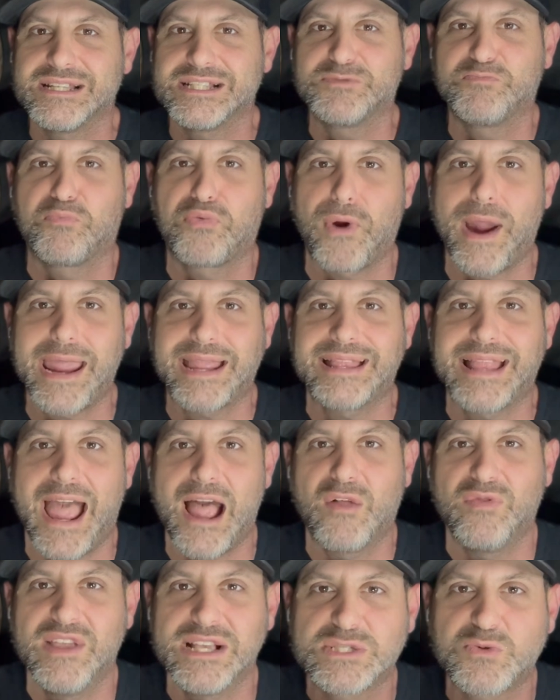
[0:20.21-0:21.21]
Let's break
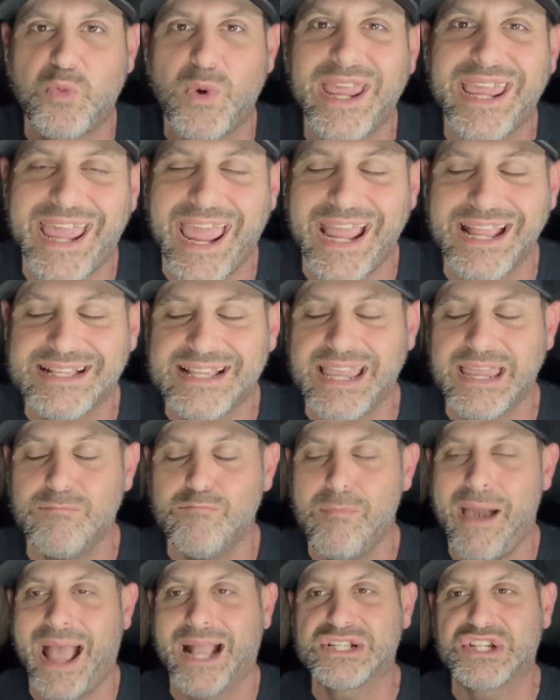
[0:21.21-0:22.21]
down this Week
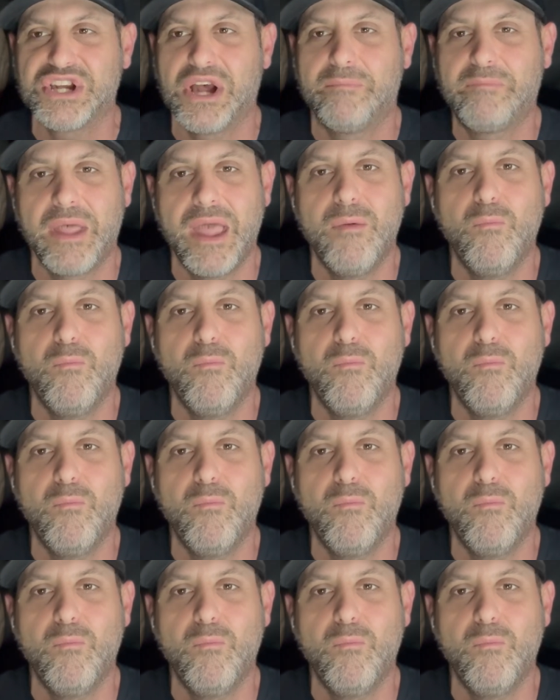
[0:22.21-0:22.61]
18 matchup